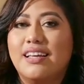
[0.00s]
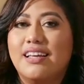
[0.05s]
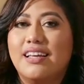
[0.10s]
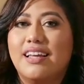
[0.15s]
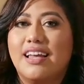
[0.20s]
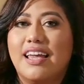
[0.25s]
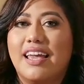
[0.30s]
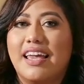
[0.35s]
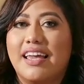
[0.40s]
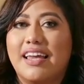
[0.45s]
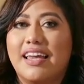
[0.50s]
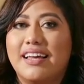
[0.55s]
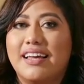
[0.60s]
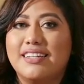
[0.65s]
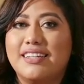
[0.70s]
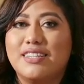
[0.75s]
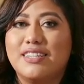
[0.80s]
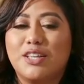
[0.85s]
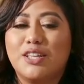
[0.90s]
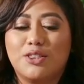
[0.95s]
And
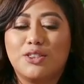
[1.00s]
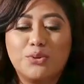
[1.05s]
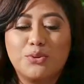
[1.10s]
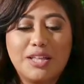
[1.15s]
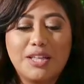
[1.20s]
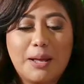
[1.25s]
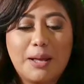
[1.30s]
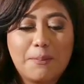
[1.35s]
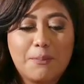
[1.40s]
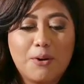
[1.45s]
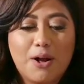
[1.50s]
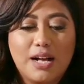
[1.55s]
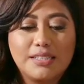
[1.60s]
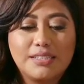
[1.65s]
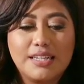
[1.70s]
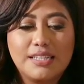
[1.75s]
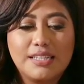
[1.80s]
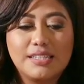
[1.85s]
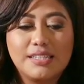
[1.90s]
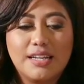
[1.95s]
through that
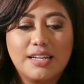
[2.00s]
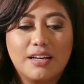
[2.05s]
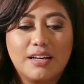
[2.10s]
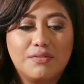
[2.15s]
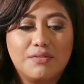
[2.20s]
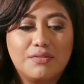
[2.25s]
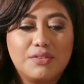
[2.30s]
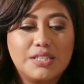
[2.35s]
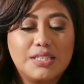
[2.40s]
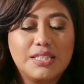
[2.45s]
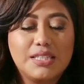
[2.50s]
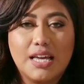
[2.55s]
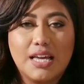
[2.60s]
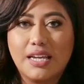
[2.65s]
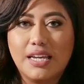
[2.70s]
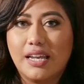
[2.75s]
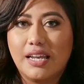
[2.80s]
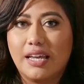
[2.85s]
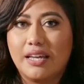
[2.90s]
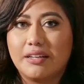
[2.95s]
process of
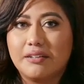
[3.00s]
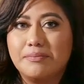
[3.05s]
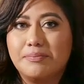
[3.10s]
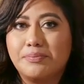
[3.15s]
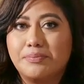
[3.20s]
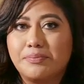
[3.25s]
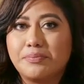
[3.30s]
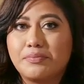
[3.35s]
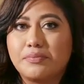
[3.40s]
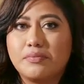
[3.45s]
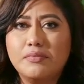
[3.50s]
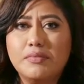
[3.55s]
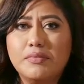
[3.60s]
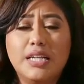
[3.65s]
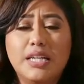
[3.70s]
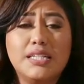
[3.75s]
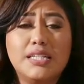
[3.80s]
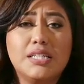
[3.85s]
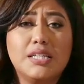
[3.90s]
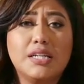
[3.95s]
designing,
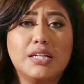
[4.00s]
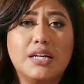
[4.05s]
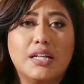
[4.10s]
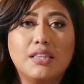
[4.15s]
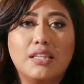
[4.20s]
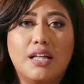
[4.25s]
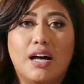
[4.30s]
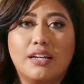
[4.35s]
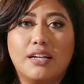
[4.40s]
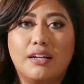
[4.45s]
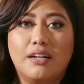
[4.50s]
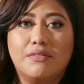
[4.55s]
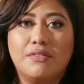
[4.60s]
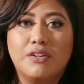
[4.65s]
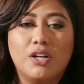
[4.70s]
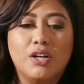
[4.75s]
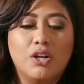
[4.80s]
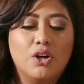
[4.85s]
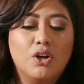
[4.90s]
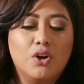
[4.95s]
it took a lot of
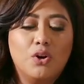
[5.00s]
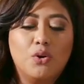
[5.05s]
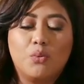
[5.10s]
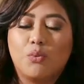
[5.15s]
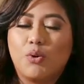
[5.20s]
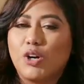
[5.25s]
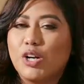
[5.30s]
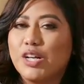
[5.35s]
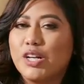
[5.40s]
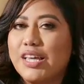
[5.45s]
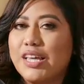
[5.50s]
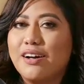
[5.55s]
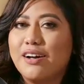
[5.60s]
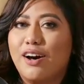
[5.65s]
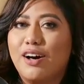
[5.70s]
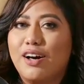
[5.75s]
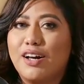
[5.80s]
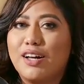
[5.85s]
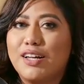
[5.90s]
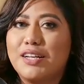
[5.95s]
working
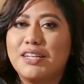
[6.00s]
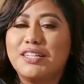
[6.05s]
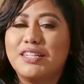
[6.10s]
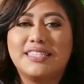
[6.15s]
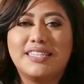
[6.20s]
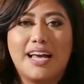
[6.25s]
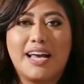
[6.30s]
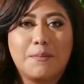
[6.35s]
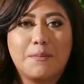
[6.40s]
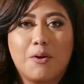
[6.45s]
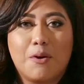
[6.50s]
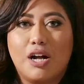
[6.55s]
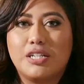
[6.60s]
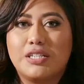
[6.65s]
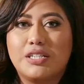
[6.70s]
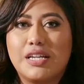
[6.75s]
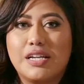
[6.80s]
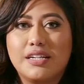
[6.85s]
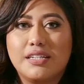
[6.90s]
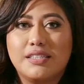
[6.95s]
on side
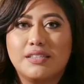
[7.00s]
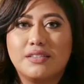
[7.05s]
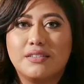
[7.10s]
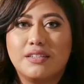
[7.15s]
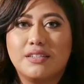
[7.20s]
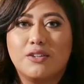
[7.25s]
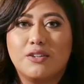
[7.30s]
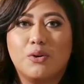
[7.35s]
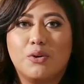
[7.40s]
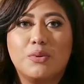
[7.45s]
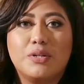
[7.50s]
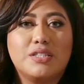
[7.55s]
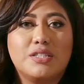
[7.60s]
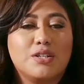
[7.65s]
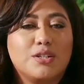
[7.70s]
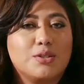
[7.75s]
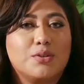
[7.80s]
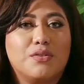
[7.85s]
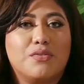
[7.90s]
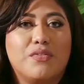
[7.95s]
projects. It always
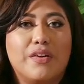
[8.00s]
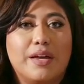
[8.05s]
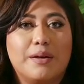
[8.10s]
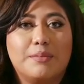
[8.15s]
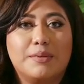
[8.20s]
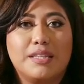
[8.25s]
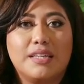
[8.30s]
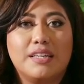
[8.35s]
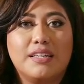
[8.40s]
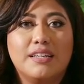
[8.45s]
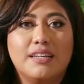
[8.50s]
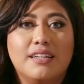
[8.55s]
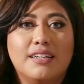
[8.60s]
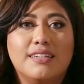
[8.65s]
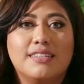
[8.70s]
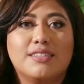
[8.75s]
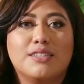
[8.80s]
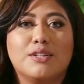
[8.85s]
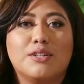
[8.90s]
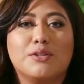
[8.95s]
starts with family.
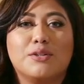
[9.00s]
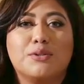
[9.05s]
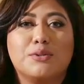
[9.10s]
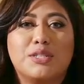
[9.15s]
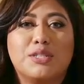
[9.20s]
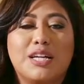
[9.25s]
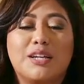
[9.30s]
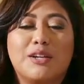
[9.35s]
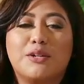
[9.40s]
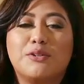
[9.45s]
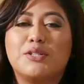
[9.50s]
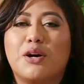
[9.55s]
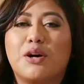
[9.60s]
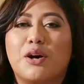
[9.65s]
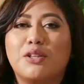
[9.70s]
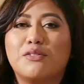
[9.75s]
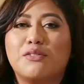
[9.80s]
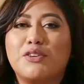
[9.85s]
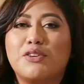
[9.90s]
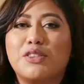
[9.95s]
So shout out to
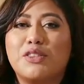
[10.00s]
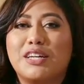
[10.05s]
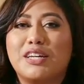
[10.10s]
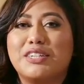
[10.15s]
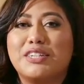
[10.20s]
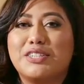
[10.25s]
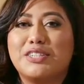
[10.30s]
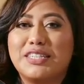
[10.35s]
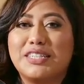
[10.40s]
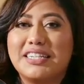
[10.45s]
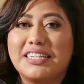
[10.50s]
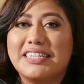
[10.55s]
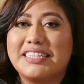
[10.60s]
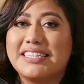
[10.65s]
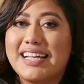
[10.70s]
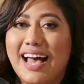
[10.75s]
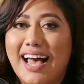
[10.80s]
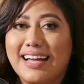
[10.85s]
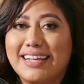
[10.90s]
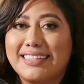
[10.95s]
all of you that understand
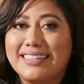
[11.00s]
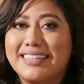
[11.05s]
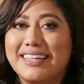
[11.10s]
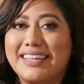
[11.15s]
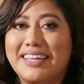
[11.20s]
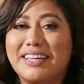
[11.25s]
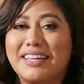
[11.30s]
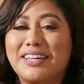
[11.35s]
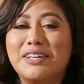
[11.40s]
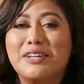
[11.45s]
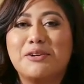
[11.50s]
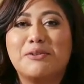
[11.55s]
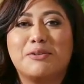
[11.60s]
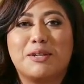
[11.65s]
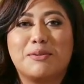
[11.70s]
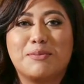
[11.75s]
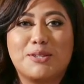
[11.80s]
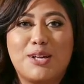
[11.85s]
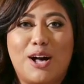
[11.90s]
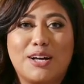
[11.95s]
exactly what
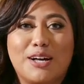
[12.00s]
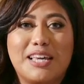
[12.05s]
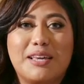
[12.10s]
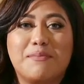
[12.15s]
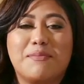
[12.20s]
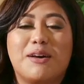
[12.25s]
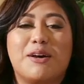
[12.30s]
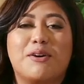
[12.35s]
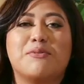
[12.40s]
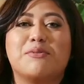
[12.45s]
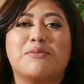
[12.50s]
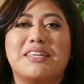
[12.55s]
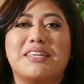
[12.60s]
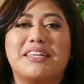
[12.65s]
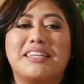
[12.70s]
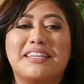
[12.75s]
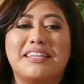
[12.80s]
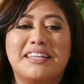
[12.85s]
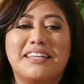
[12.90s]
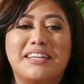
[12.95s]
I'm talking about
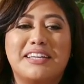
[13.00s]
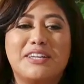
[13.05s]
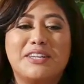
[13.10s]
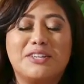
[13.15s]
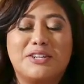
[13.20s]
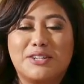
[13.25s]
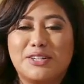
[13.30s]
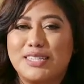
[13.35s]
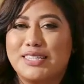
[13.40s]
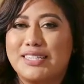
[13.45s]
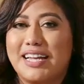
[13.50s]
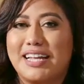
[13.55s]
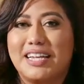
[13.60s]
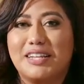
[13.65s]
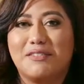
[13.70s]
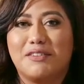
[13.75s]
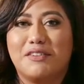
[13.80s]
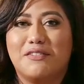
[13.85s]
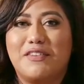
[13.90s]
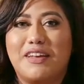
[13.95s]
when you're
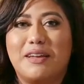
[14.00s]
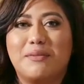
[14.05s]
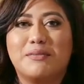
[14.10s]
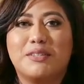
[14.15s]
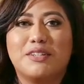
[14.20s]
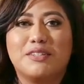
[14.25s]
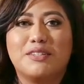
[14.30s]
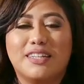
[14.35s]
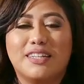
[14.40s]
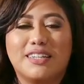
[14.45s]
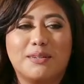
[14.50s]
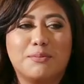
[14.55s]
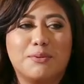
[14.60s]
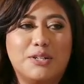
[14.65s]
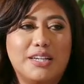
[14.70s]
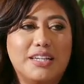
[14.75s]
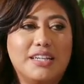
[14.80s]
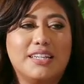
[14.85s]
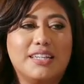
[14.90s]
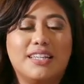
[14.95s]
designing for family. You're like, I'm
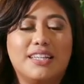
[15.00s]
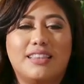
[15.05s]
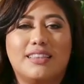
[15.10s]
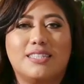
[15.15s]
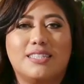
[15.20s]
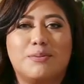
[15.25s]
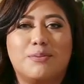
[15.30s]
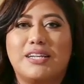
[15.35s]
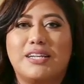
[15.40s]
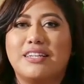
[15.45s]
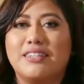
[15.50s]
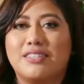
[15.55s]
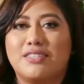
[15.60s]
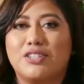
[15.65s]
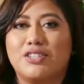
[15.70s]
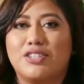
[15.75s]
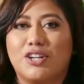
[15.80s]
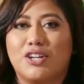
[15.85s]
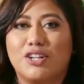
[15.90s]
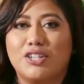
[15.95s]
pretty good at this, but I need to
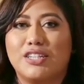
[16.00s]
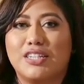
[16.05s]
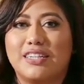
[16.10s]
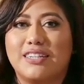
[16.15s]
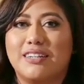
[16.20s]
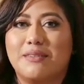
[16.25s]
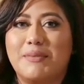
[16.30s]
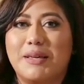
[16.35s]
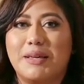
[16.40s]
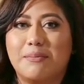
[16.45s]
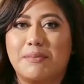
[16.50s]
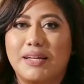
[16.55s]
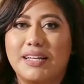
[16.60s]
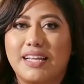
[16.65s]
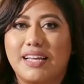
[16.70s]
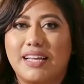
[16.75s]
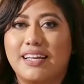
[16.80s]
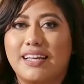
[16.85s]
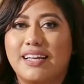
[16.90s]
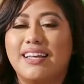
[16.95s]
start charging. I need to make
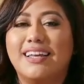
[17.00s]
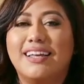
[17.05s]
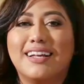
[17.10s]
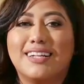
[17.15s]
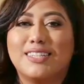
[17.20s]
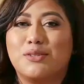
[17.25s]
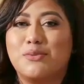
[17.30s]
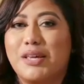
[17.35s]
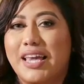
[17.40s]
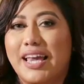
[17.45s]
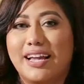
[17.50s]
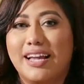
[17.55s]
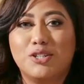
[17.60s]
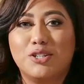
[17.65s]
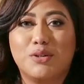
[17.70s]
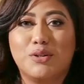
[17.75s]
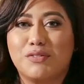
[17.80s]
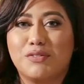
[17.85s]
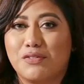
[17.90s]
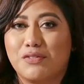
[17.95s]
money because we can't
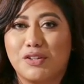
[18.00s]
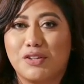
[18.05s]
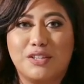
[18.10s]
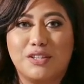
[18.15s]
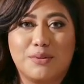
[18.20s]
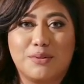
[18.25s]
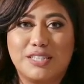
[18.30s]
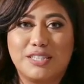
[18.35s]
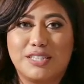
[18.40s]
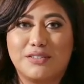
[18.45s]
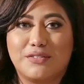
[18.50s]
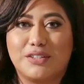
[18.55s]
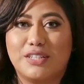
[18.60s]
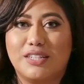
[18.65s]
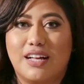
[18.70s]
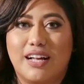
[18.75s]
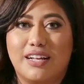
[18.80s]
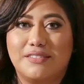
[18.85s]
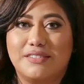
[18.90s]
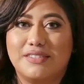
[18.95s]
do it for free the rest of our
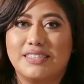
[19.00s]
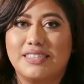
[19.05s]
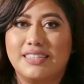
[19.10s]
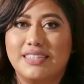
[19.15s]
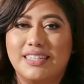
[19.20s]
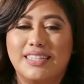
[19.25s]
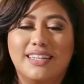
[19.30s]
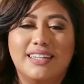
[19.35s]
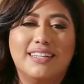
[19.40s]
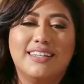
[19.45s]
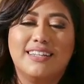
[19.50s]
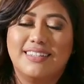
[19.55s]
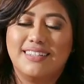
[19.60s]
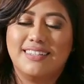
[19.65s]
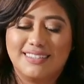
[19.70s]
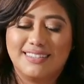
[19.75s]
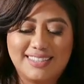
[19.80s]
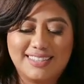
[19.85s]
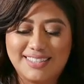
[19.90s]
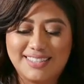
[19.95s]
lives.
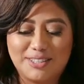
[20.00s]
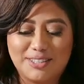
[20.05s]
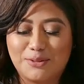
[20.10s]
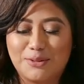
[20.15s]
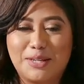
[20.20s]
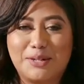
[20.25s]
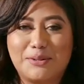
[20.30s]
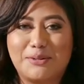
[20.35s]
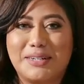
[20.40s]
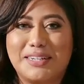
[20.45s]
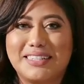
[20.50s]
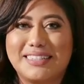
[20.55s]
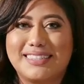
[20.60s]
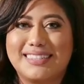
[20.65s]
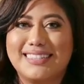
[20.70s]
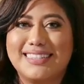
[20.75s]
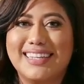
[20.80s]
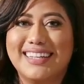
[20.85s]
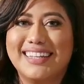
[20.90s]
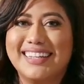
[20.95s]
That's not the way it works.
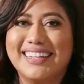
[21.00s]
